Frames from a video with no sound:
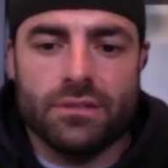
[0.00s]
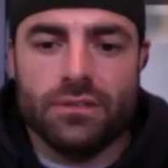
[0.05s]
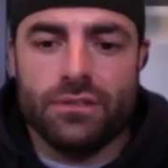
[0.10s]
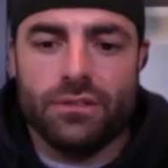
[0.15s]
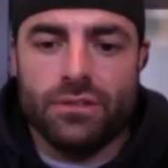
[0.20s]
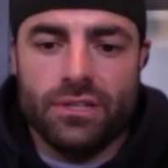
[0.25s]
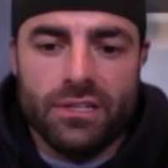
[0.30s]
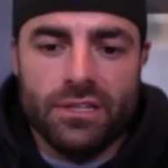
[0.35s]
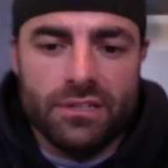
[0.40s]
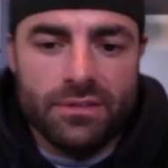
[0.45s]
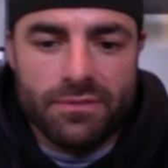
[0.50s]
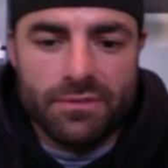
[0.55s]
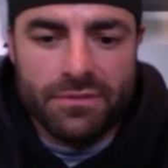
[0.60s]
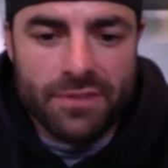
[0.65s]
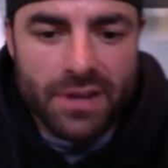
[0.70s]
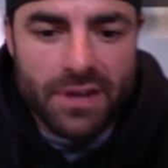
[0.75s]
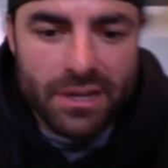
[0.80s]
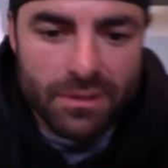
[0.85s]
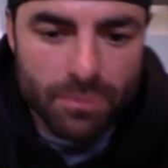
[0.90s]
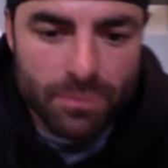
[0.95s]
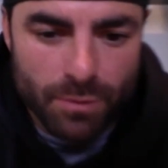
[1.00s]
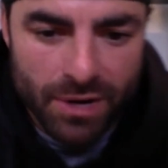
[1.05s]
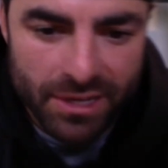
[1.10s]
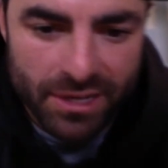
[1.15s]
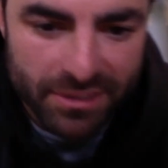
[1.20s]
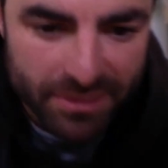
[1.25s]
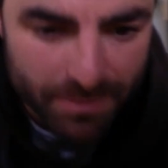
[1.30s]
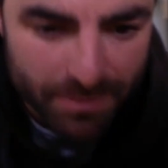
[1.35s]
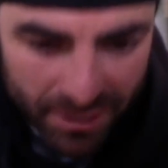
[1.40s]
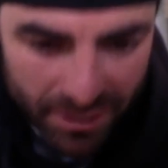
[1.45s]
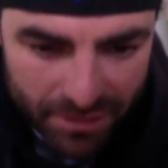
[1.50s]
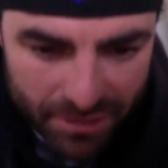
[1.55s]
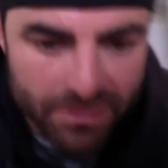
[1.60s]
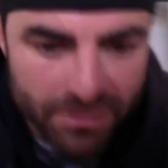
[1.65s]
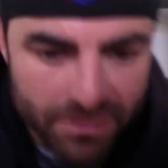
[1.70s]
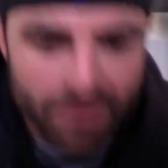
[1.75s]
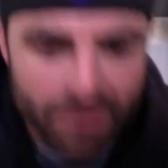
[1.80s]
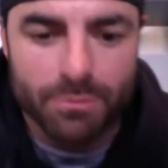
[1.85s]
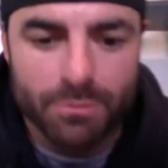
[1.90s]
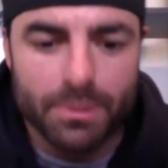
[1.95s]
you need to find ways to make
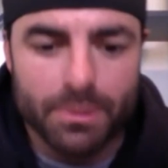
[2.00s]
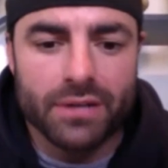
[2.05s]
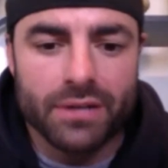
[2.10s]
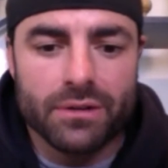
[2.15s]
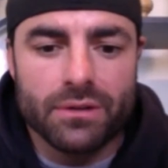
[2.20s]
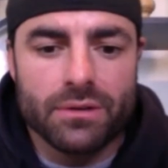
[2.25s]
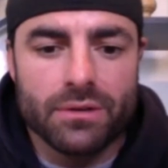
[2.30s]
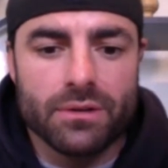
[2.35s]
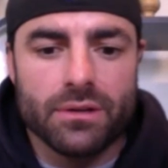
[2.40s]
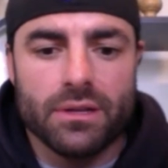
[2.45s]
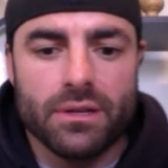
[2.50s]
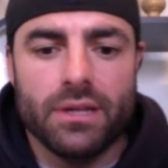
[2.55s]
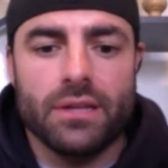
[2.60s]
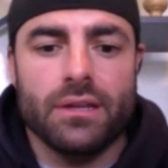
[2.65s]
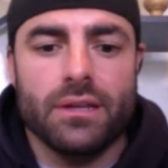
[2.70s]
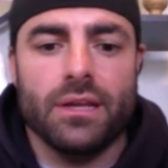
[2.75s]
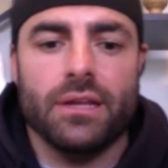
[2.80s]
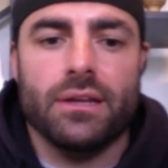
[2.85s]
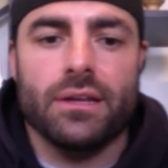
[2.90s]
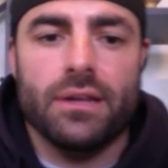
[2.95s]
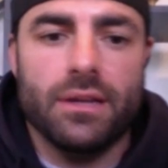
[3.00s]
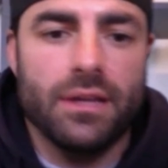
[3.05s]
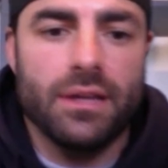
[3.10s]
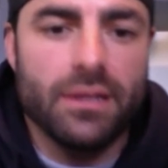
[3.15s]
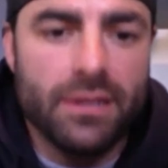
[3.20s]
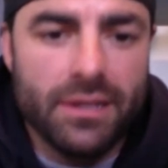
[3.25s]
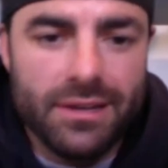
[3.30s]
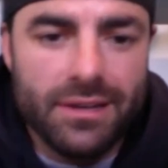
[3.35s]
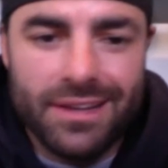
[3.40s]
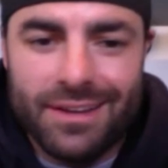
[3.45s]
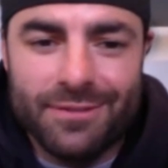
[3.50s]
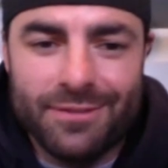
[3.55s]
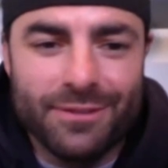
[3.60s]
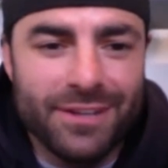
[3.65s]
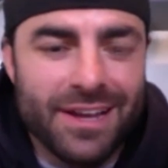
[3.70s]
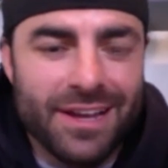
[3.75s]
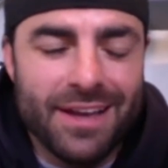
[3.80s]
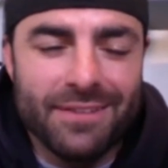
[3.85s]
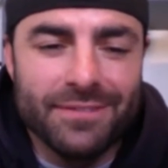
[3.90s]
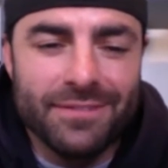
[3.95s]
yourself better in in, in
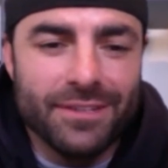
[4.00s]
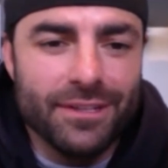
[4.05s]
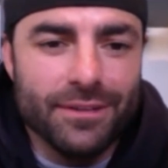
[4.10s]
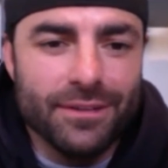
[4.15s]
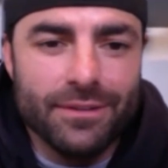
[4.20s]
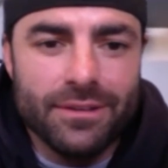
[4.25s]
every avenue